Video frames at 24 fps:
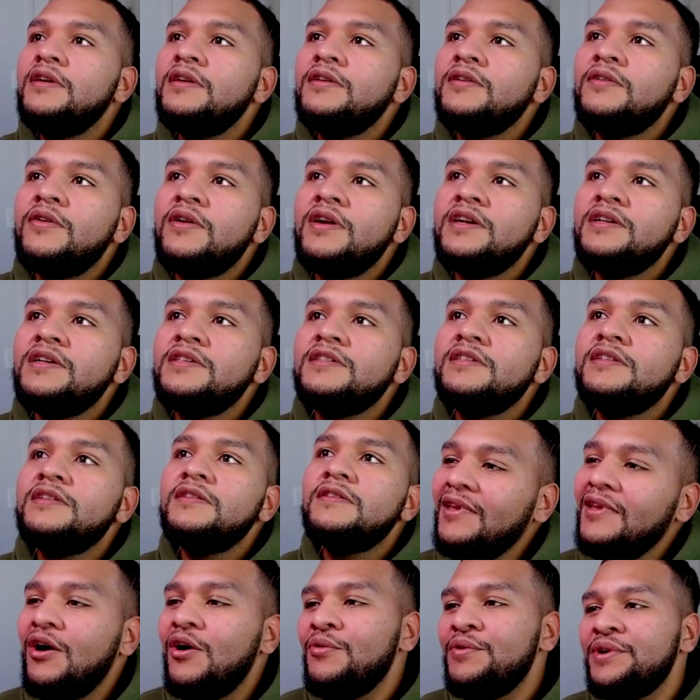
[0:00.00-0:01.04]
nothing crazy.
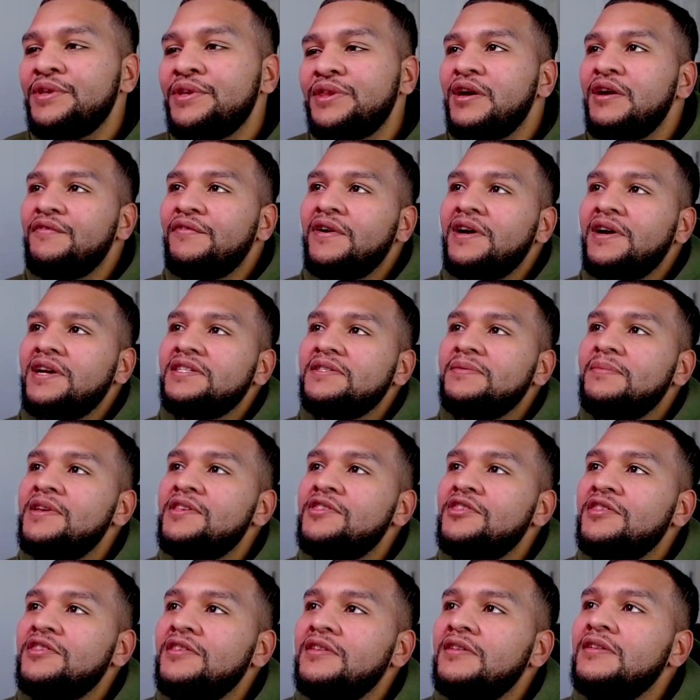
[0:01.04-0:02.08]
Oh, one thing I forgot to
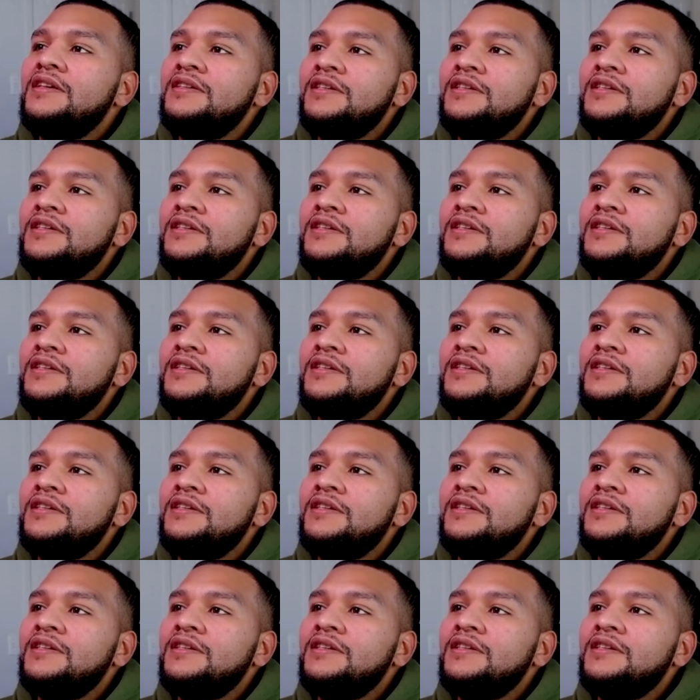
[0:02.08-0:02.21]
mention